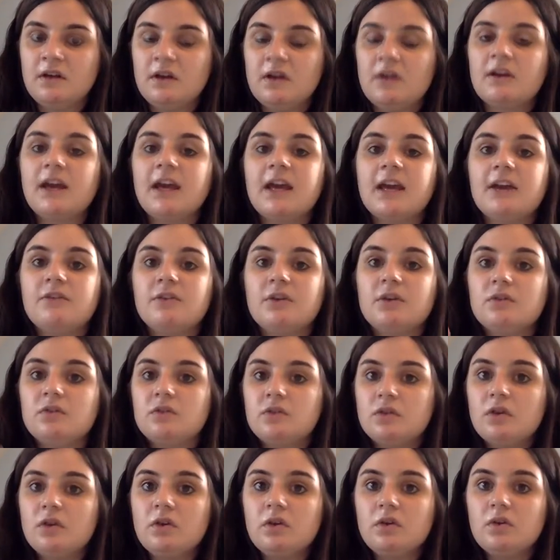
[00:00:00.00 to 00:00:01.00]
Okay, if you
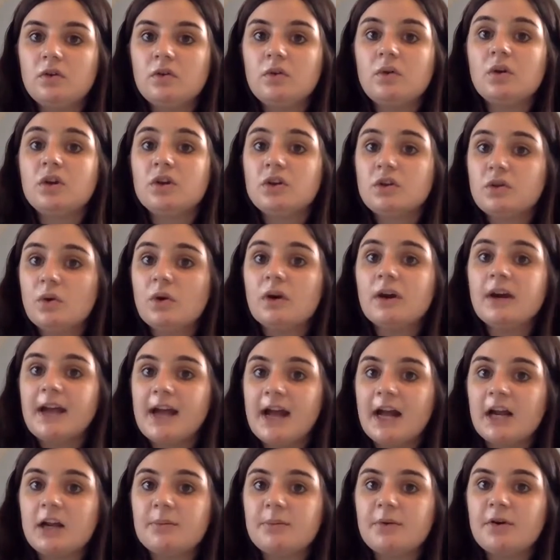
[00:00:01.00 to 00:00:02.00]
do, your
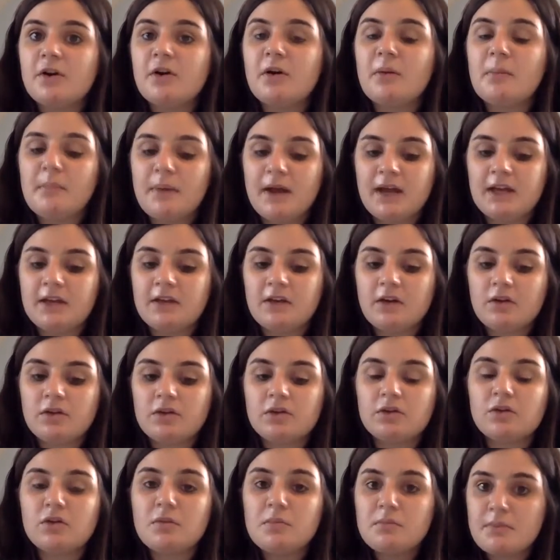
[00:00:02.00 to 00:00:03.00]
animal might go
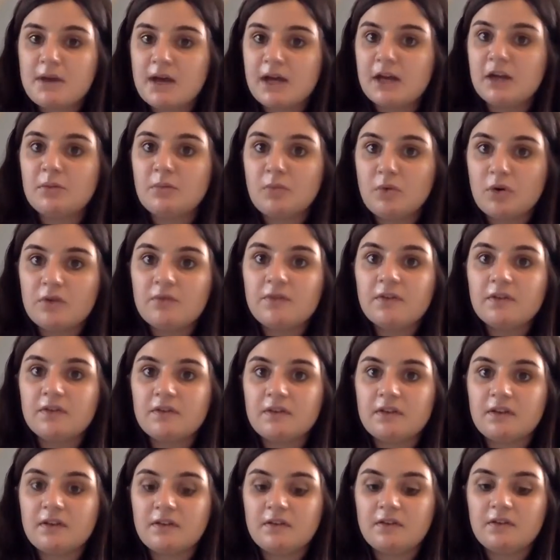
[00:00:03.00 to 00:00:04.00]
through
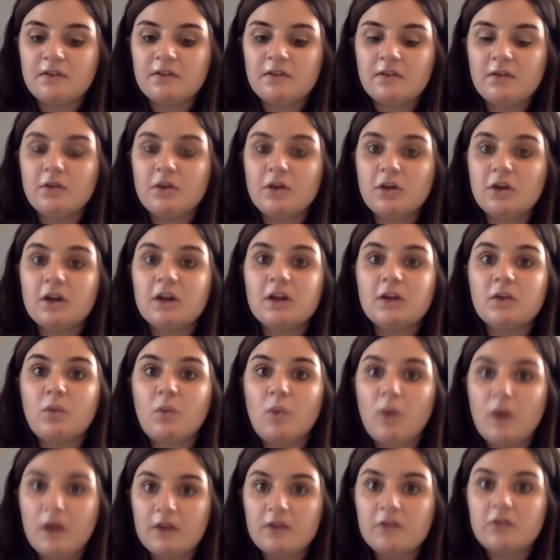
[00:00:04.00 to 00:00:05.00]
metamorphosis. So you're going to
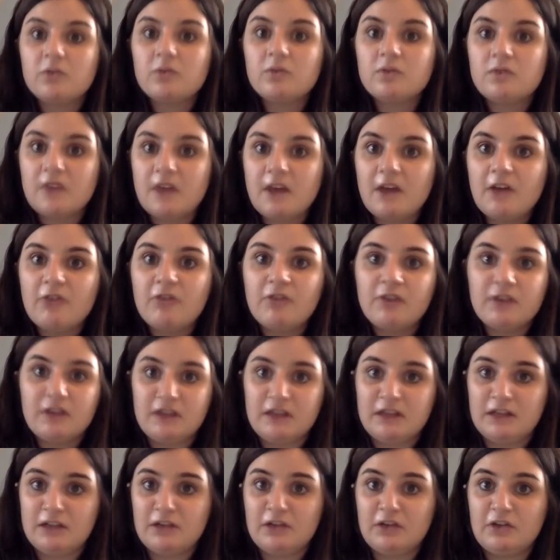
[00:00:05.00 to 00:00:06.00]
want to
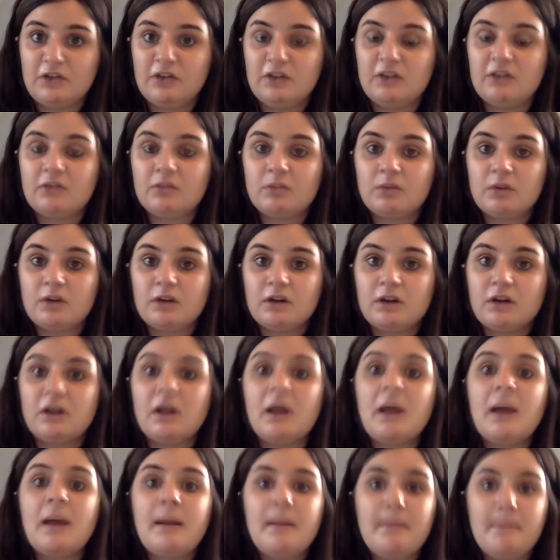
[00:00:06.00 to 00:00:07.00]
definitely learn this word,
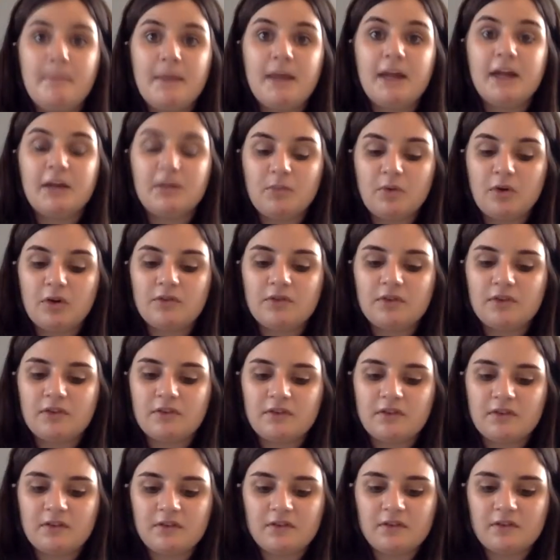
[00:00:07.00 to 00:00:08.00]

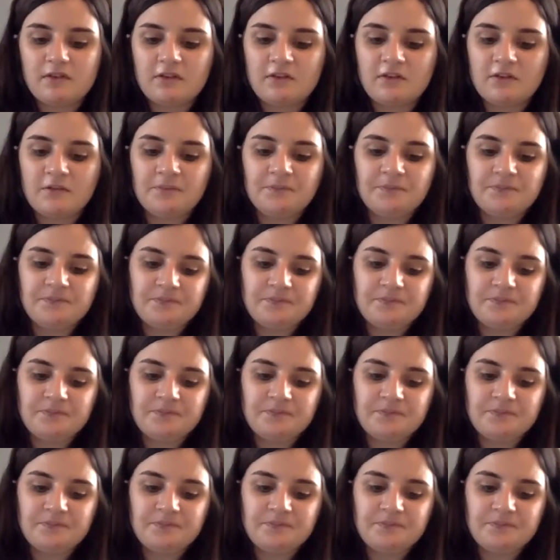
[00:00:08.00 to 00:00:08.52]
metamorphosis.